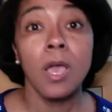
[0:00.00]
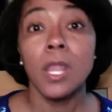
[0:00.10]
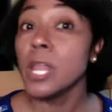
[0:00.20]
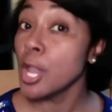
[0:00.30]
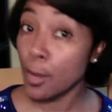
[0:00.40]

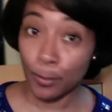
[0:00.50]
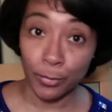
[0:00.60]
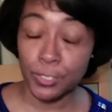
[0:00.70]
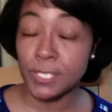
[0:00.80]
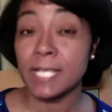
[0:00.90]

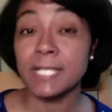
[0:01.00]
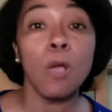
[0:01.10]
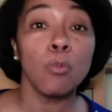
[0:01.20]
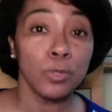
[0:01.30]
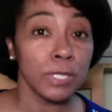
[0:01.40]
numbers. That's
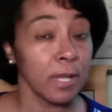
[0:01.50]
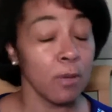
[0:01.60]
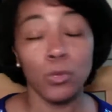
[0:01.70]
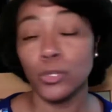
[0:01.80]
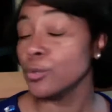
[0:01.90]
how we'll say,
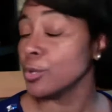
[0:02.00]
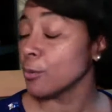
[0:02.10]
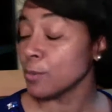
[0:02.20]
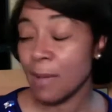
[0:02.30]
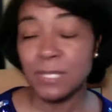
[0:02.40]
well,
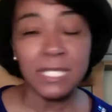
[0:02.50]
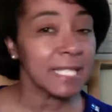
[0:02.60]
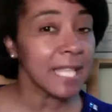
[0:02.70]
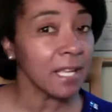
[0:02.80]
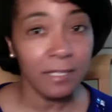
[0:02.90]
I'm just
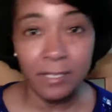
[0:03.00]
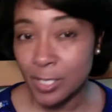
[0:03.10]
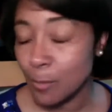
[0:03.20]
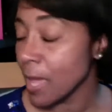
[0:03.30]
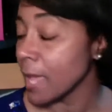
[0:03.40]
not good
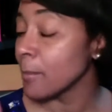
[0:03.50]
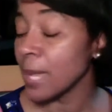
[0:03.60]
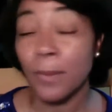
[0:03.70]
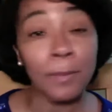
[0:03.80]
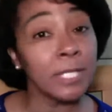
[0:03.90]
at math. Babe,
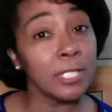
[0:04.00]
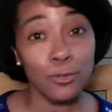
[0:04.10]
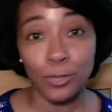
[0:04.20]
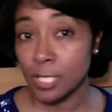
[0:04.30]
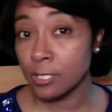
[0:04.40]
I'm gonna need you
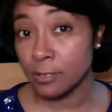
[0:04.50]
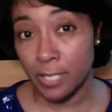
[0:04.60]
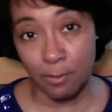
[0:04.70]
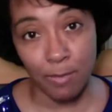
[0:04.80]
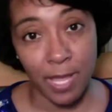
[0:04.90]
to get good
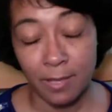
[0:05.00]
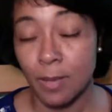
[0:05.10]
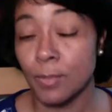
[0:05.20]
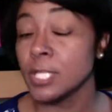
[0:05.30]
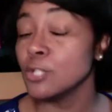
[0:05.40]
at math. I'm
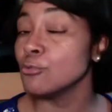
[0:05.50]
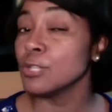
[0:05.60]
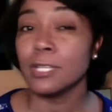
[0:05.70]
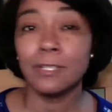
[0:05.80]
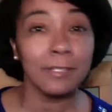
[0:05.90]
gonna need you to get good